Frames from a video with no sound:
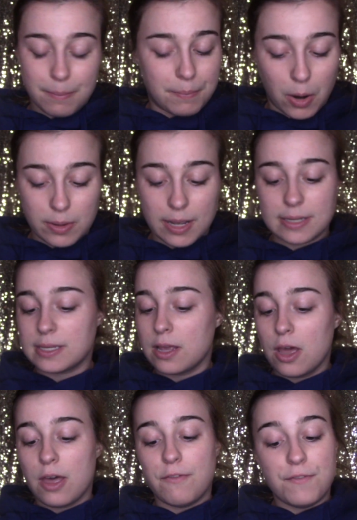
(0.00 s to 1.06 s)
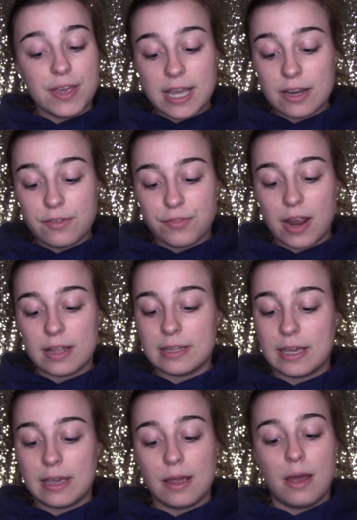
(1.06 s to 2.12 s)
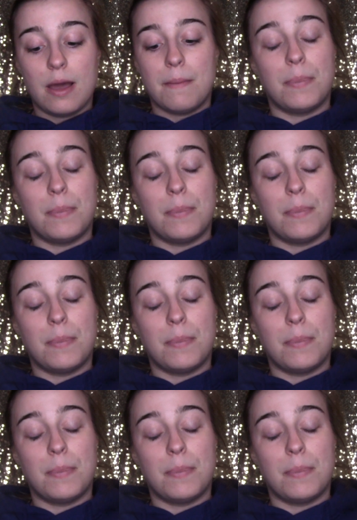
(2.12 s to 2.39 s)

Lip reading: bonus, vegan friendly,